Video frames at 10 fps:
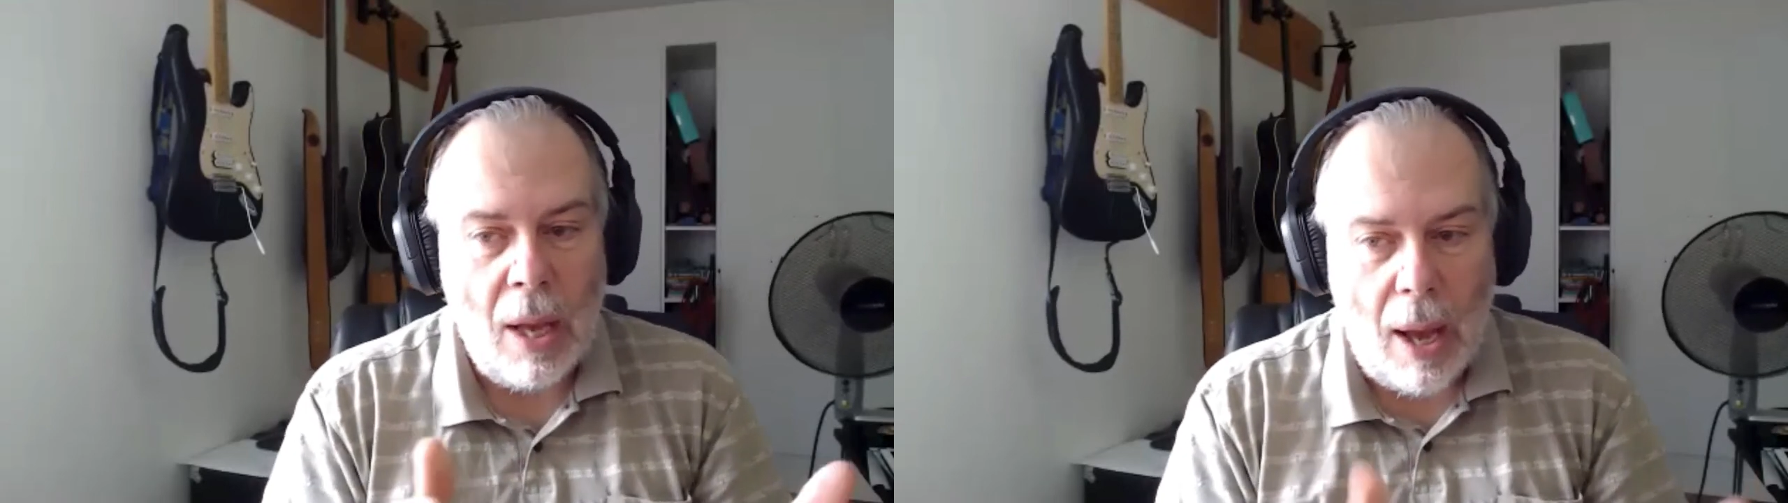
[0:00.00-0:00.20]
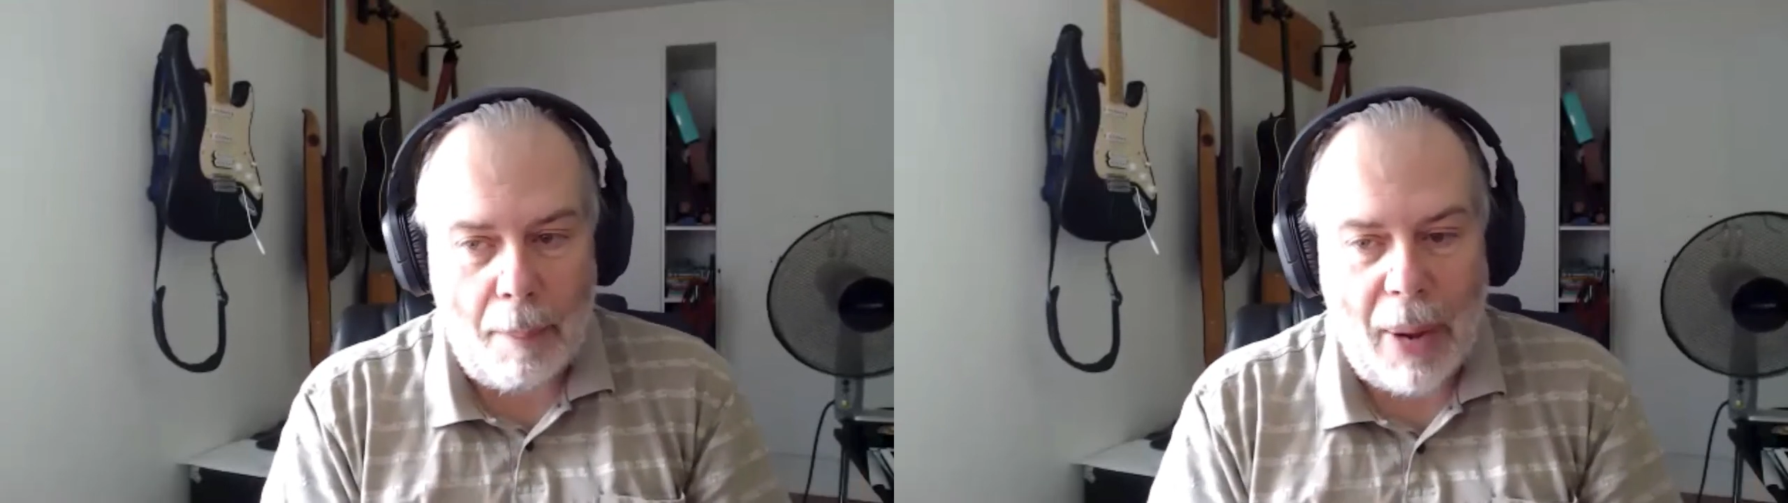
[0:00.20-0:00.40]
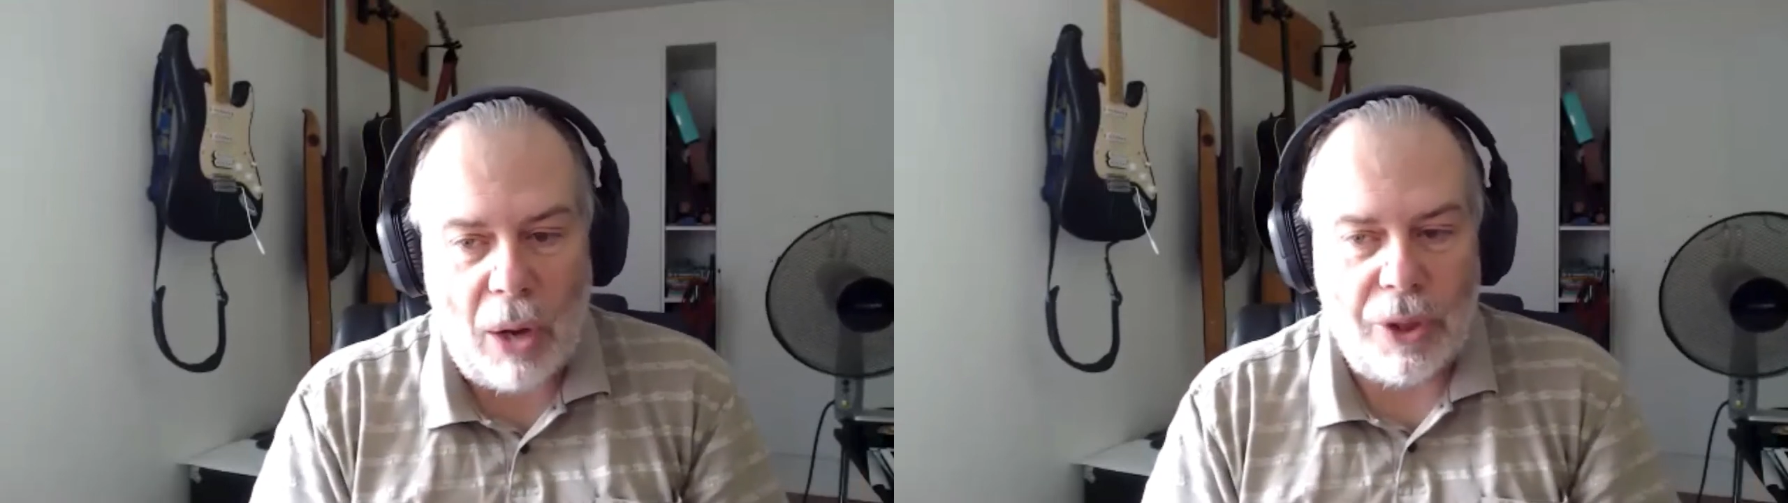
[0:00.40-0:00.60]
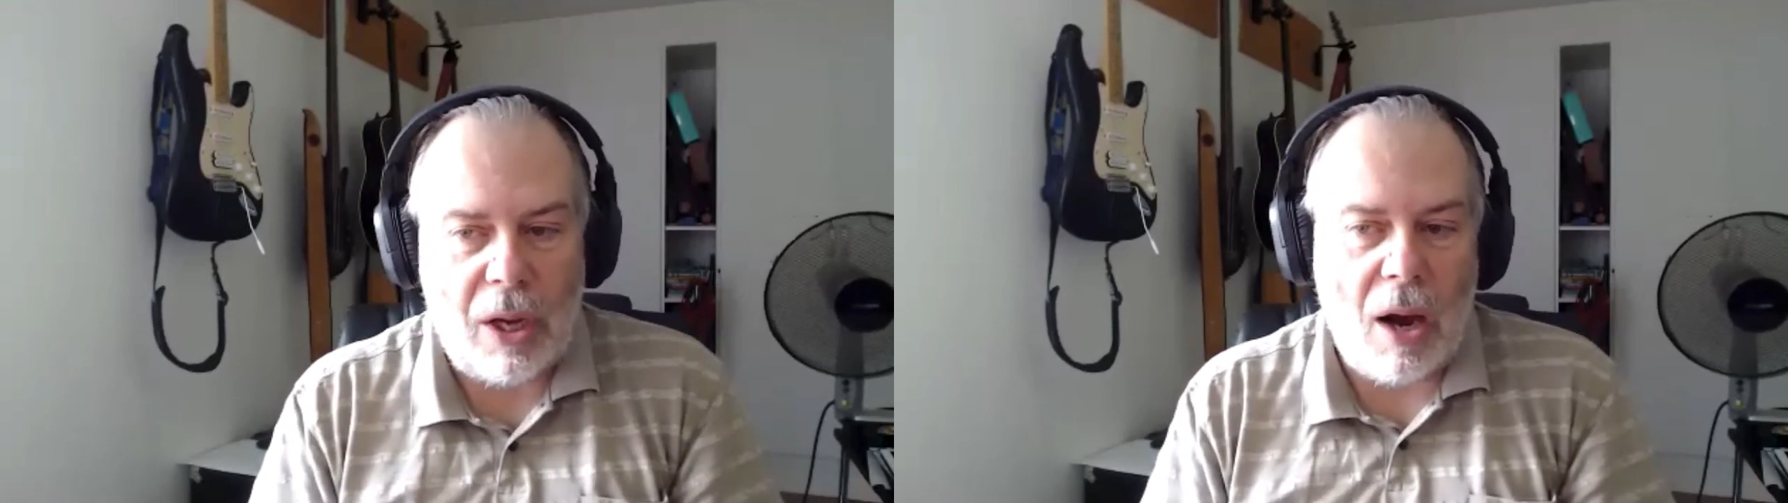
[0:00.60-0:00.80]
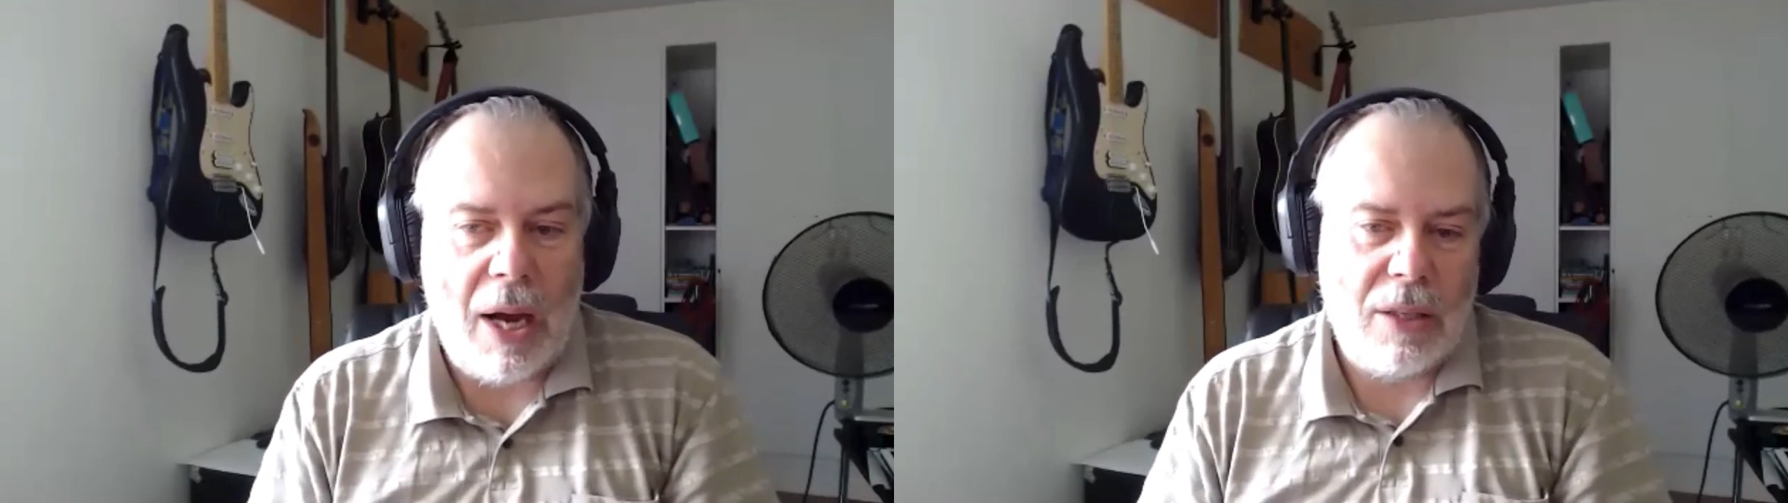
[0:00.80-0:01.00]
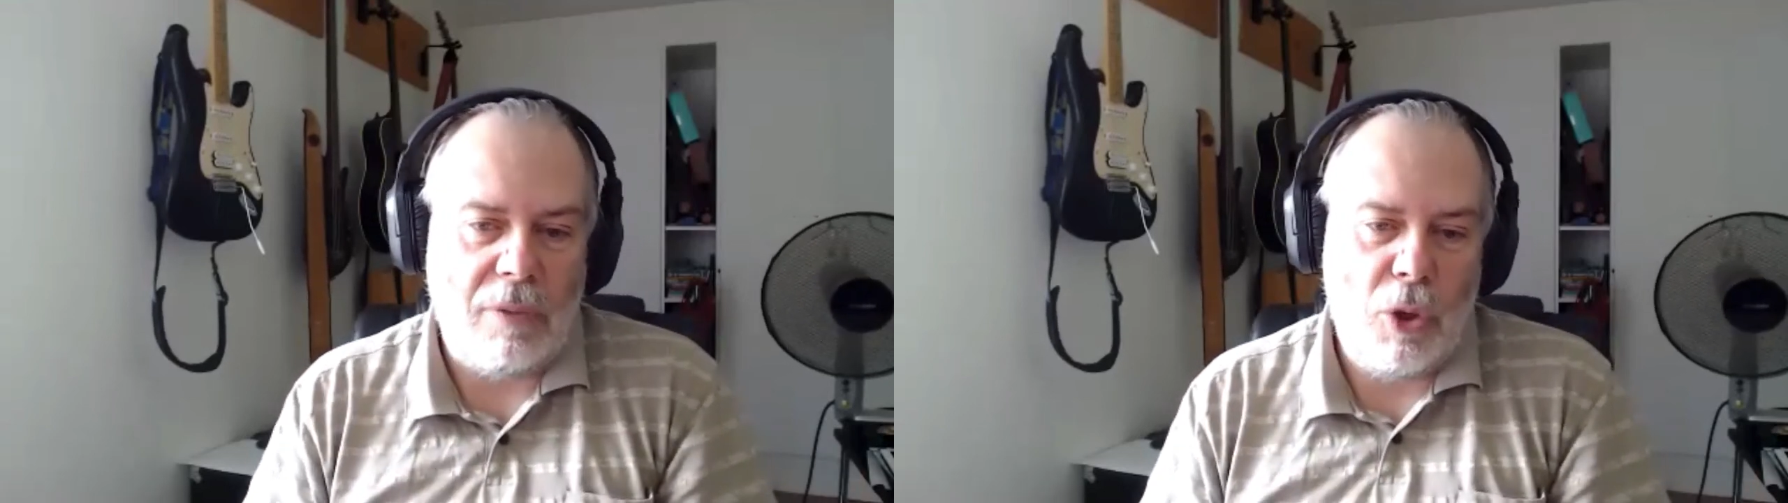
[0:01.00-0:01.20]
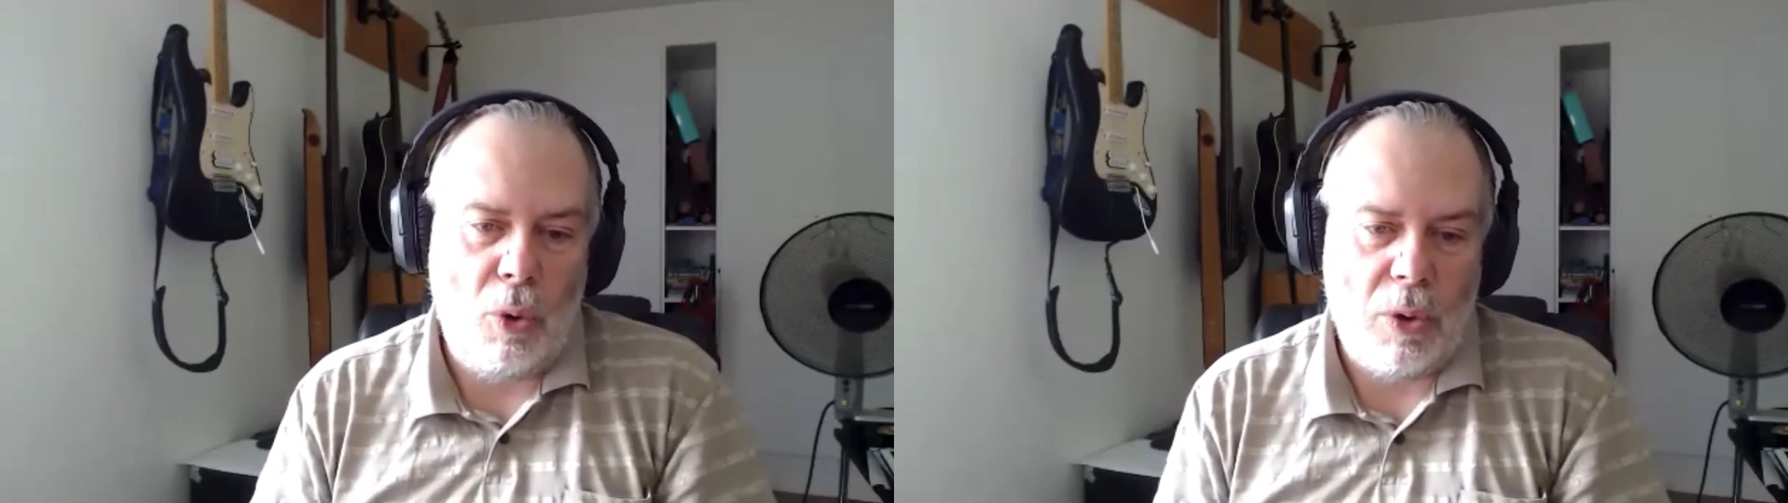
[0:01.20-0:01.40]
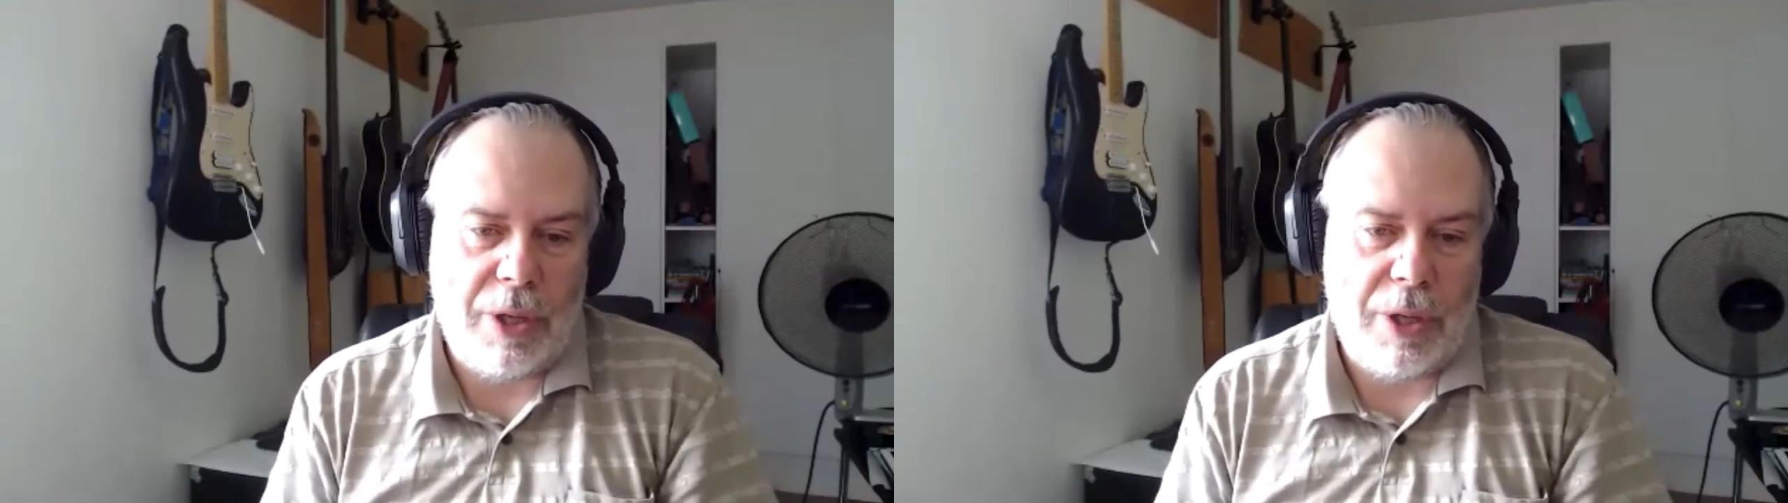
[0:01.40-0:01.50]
about the kinds of tools